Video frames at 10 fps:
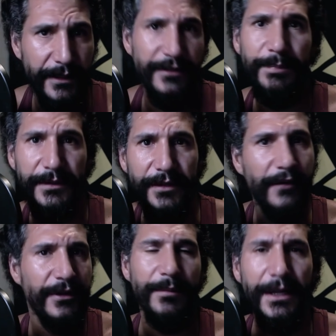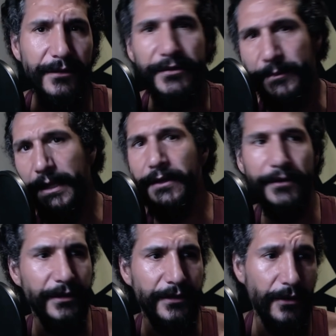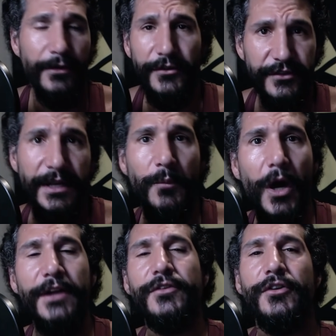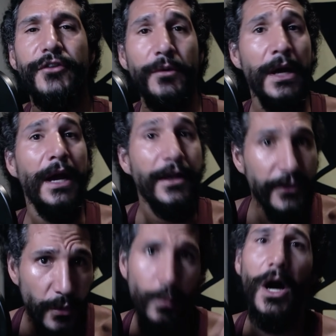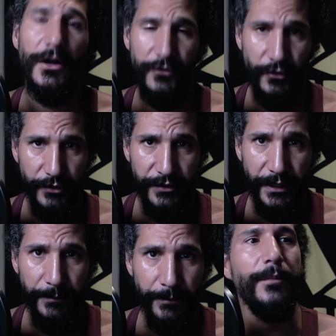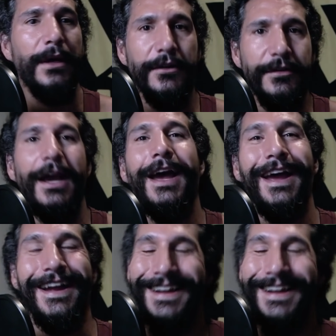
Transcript: he's pissed off and he might do something that you could or you see him walking towards you and you walk towards him and you say hey